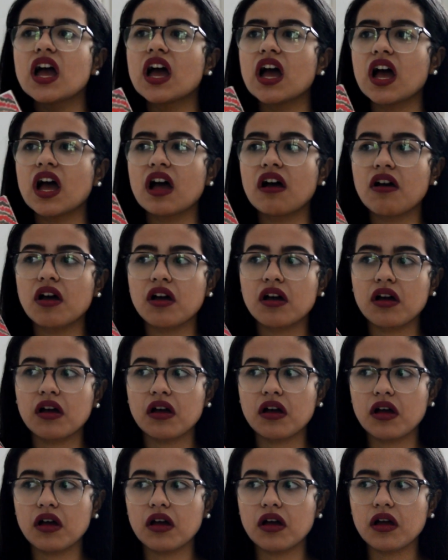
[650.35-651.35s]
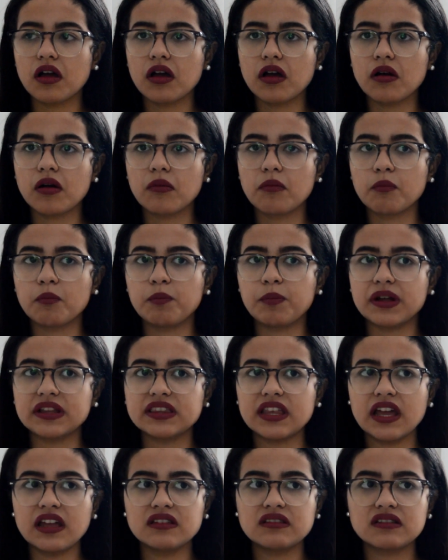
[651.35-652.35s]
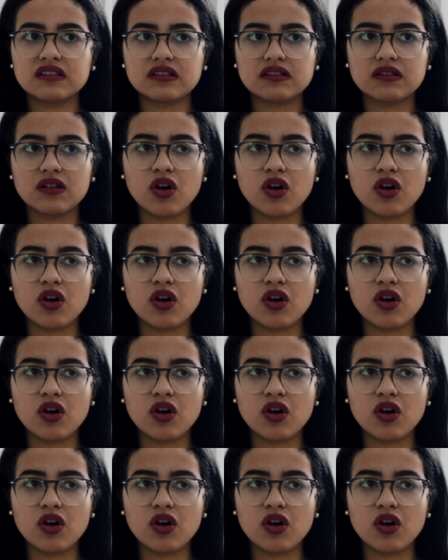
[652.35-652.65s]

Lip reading: But then